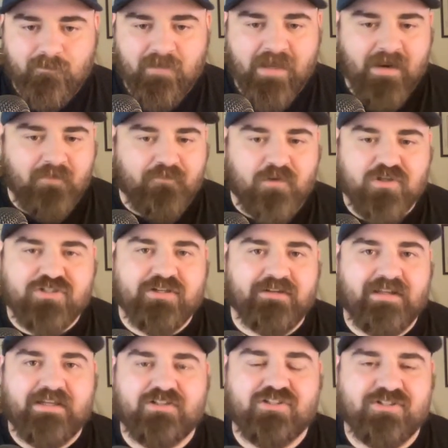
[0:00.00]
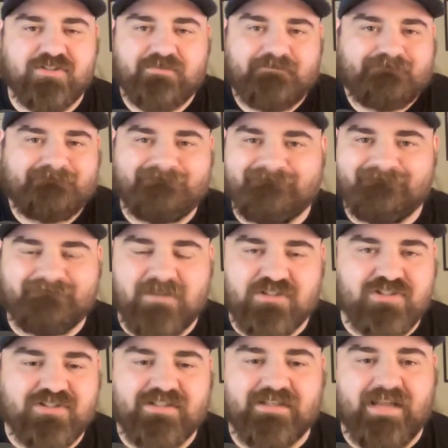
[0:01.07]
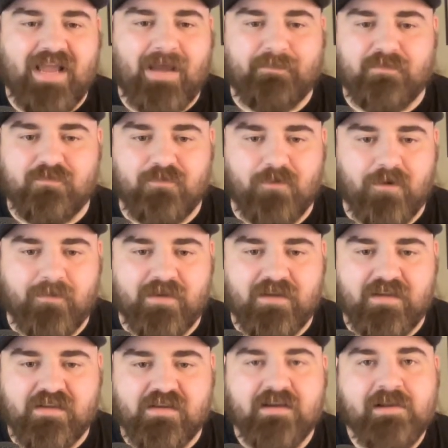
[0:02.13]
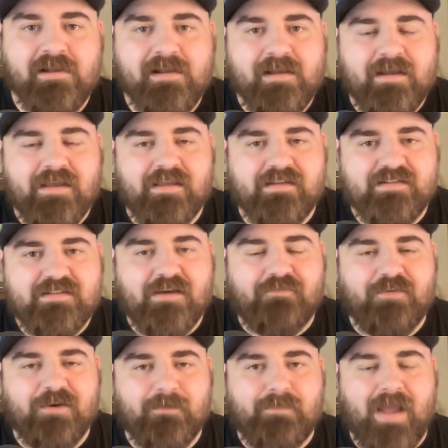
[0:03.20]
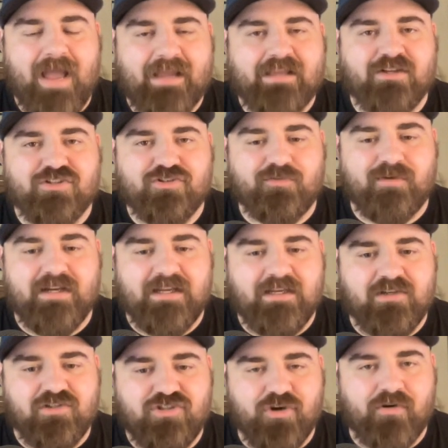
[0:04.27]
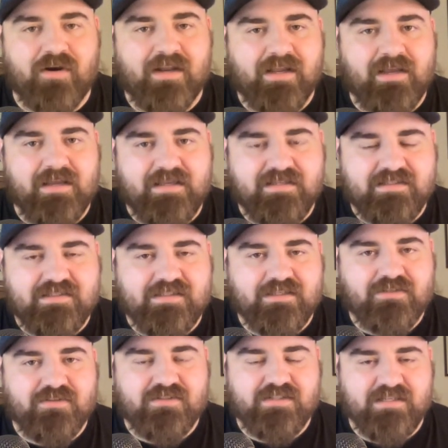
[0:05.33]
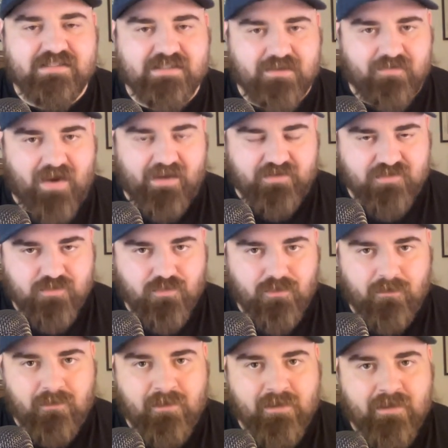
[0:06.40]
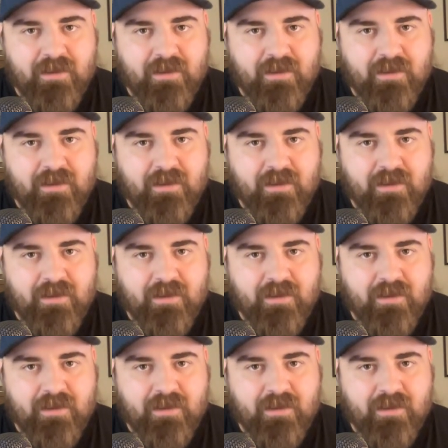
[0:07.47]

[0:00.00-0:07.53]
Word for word: And unfortunately, it just it just didn't happen for him. He he, he suffered a back injury during his senior season of high school.